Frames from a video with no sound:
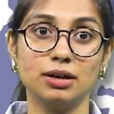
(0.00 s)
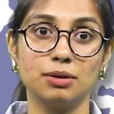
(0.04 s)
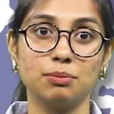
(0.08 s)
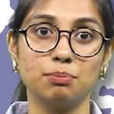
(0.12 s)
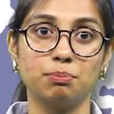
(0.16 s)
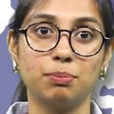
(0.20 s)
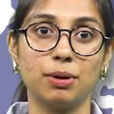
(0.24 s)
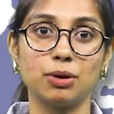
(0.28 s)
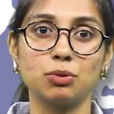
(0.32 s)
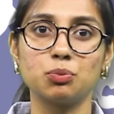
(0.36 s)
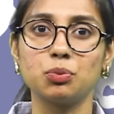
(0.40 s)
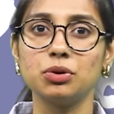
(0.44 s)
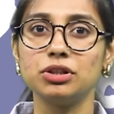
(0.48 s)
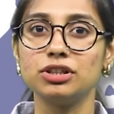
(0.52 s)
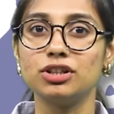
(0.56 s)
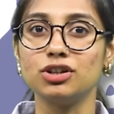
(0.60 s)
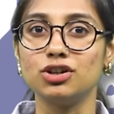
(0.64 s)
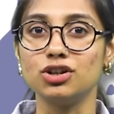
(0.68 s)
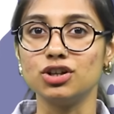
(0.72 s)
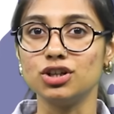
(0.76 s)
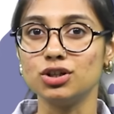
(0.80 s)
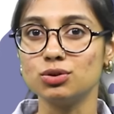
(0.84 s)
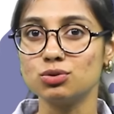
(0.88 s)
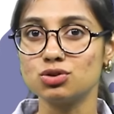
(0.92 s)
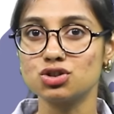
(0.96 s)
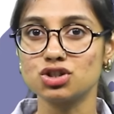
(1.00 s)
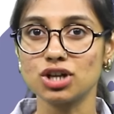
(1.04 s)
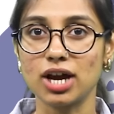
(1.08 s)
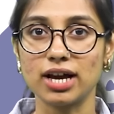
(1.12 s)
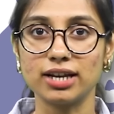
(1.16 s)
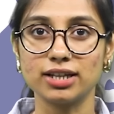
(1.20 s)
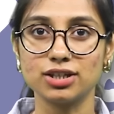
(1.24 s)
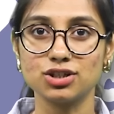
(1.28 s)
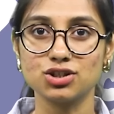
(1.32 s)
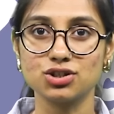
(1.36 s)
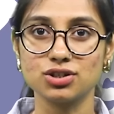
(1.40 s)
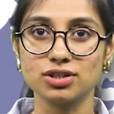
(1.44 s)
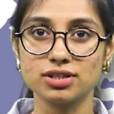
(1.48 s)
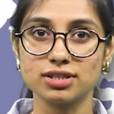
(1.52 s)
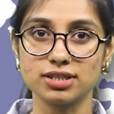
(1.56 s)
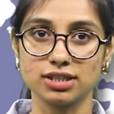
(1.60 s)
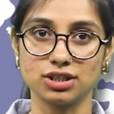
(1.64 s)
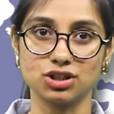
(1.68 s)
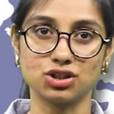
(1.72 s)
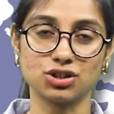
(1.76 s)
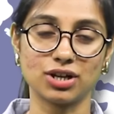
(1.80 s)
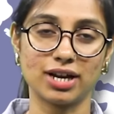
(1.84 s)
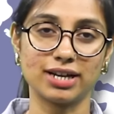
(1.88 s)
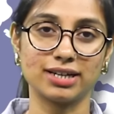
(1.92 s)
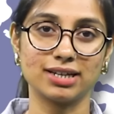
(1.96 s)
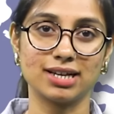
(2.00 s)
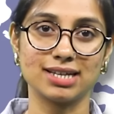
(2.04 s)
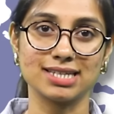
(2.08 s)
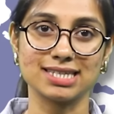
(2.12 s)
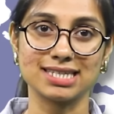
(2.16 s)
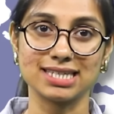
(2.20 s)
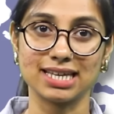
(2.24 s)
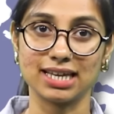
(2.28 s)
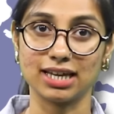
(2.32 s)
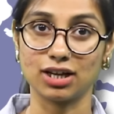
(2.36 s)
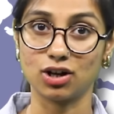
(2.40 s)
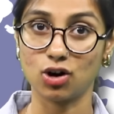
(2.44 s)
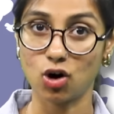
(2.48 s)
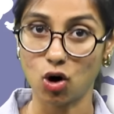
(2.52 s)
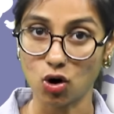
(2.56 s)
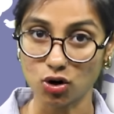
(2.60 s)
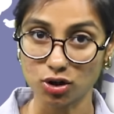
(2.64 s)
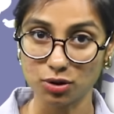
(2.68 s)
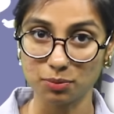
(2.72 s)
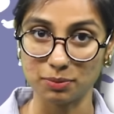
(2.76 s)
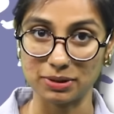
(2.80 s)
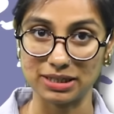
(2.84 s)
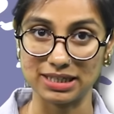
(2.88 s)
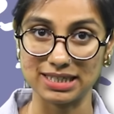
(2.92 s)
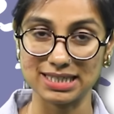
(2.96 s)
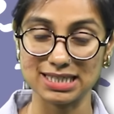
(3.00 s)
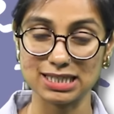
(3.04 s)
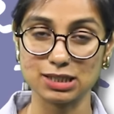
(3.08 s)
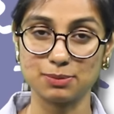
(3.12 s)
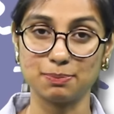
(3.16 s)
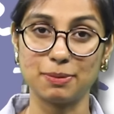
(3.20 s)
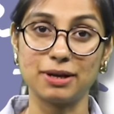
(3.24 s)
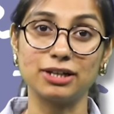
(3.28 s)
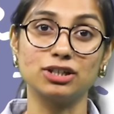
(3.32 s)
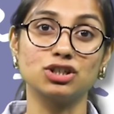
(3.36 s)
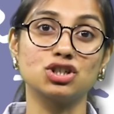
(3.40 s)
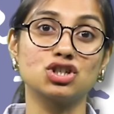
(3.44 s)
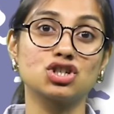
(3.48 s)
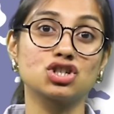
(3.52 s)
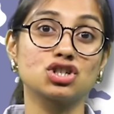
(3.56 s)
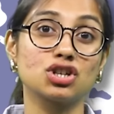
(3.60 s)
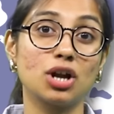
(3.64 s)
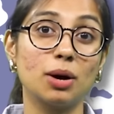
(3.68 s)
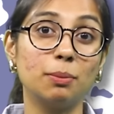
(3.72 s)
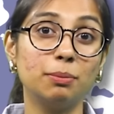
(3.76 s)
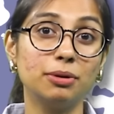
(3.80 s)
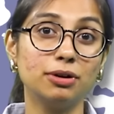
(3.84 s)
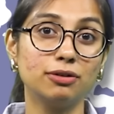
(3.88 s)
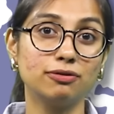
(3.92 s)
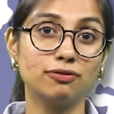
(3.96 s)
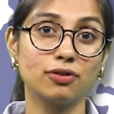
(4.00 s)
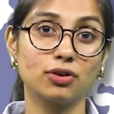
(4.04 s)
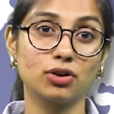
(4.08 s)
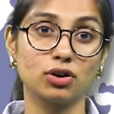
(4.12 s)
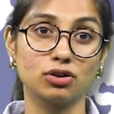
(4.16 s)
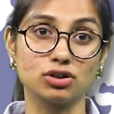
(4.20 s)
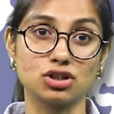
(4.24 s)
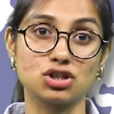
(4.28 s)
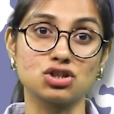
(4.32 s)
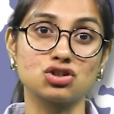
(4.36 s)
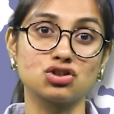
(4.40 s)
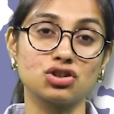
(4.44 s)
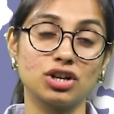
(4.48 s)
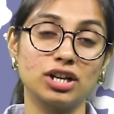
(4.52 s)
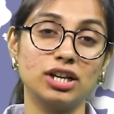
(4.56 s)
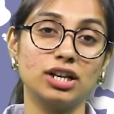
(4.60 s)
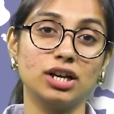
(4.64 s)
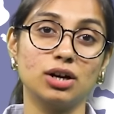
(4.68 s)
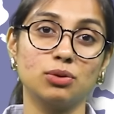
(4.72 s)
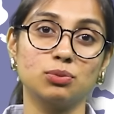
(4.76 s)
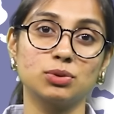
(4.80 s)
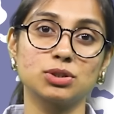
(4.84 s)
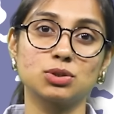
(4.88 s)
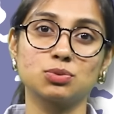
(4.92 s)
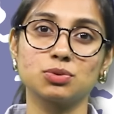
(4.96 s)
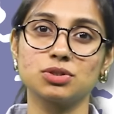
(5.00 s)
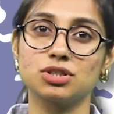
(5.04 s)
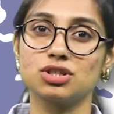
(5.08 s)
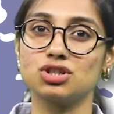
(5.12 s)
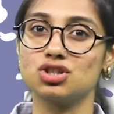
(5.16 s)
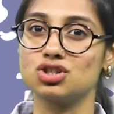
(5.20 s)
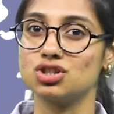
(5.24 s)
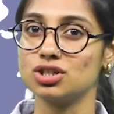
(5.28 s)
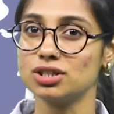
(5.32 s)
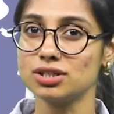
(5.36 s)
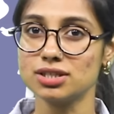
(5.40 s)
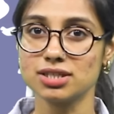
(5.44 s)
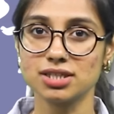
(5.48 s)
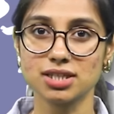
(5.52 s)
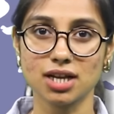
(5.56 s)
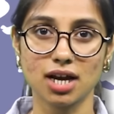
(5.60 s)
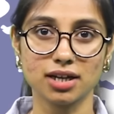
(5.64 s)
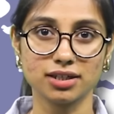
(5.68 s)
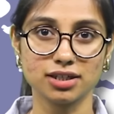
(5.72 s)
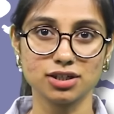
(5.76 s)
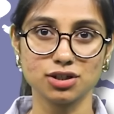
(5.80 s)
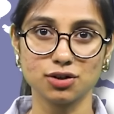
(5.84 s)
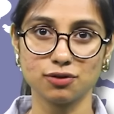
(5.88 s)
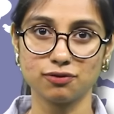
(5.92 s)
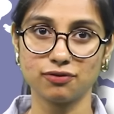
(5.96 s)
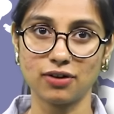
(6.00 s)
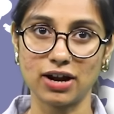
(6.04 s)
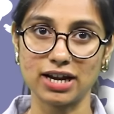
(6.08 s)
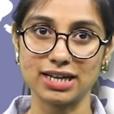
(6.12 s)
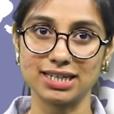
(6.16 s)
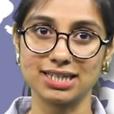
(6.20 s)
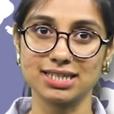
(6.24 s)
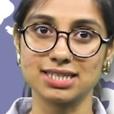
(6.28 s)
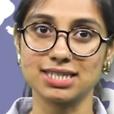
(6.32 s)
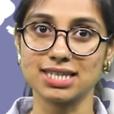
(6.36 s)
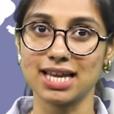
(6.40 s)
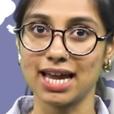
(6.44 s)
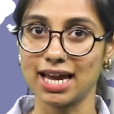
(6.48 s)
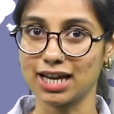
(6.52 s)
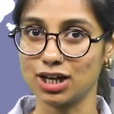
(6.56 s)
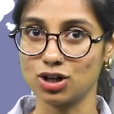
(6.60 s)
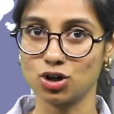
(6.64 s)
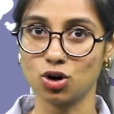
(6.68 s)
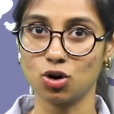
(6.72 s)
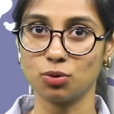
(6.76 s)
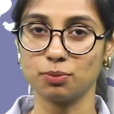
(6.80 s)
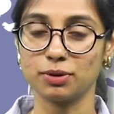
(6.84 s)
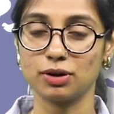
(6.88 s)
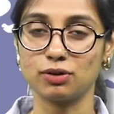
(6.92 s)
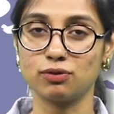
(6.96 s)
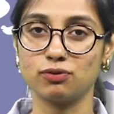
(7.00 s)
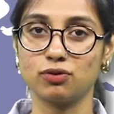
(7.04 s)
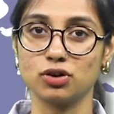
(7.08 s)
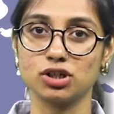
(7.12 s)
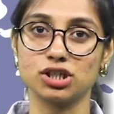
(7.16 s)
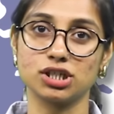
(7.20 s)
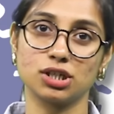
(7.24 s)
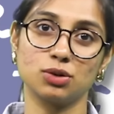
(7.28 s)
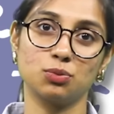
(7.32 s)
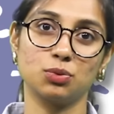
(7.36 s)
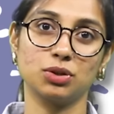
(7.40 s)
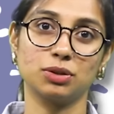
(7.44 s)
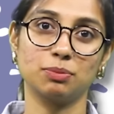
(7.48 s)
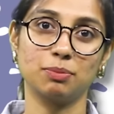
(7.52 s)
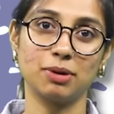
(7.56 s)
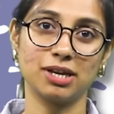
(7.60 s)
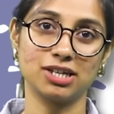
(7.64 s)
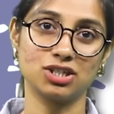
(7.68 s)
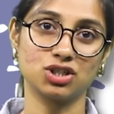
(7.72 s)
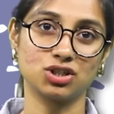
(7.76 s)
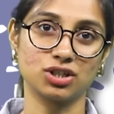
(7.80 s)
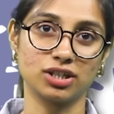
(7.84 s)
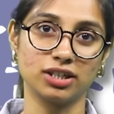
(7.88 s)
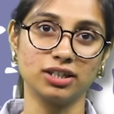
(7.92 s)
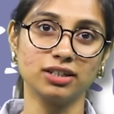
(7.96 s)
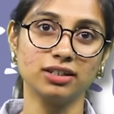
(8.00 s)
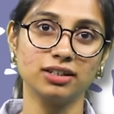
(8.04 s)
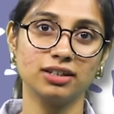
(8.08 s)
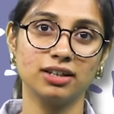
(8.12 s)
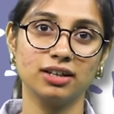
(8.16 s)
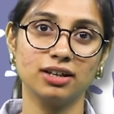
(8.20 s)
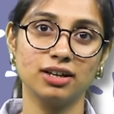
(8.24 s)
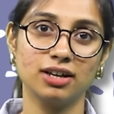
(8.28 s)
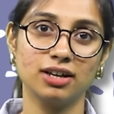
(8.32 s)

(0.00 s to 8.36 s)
But will the new challenges in China's economy spell trouble for Australia, which was just starting to find its economic footing with Beijing?